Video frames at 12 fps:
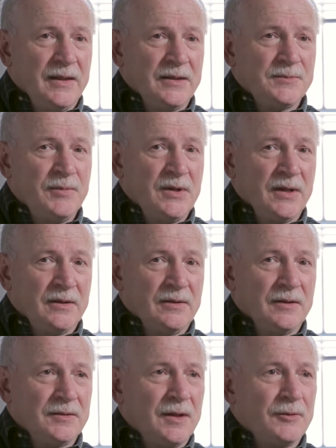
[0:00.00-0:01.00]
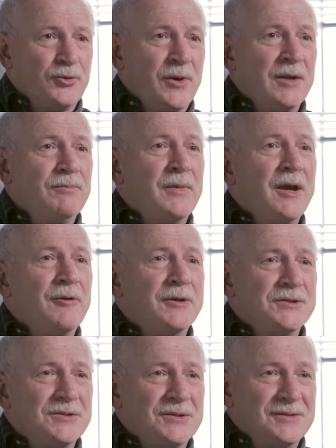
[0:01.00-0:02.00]
it's been a great
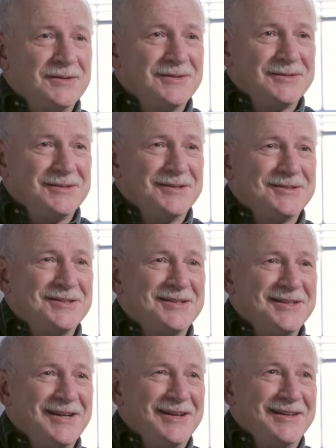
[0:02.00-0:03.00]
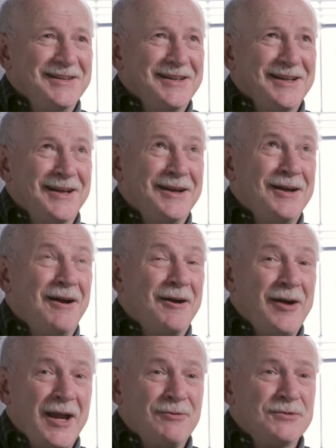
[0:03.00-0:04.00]
marriage since
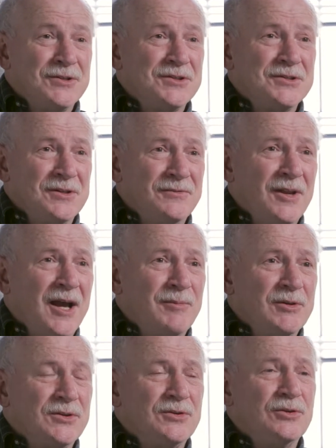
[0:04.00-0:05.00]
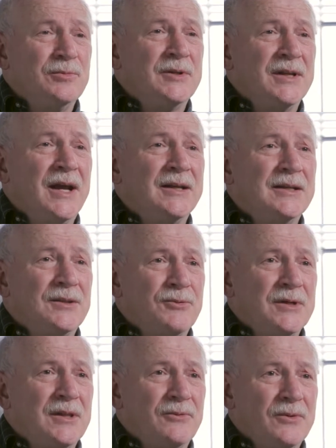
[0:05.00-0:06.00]
our acquisition of Lyman Tube in
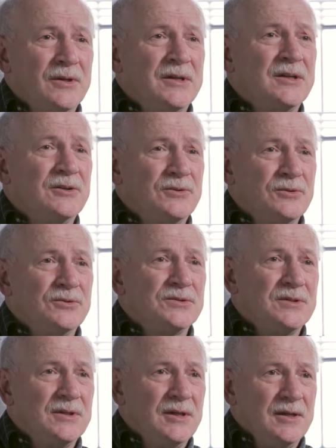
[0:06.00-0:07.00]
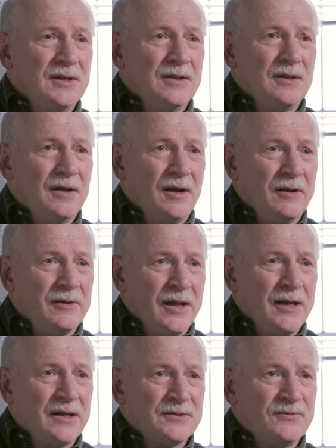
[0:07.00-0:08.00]
'93 that really introduced our
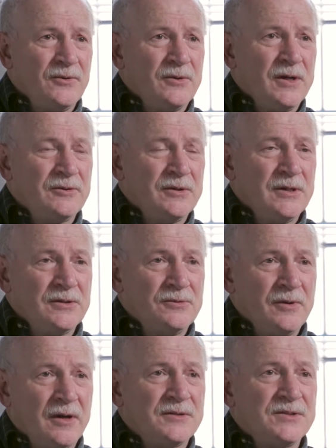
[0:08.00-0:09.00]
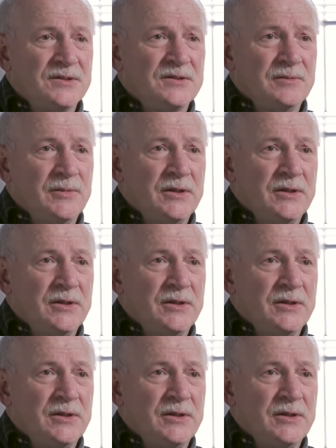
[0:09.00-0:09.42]
AS400 into our system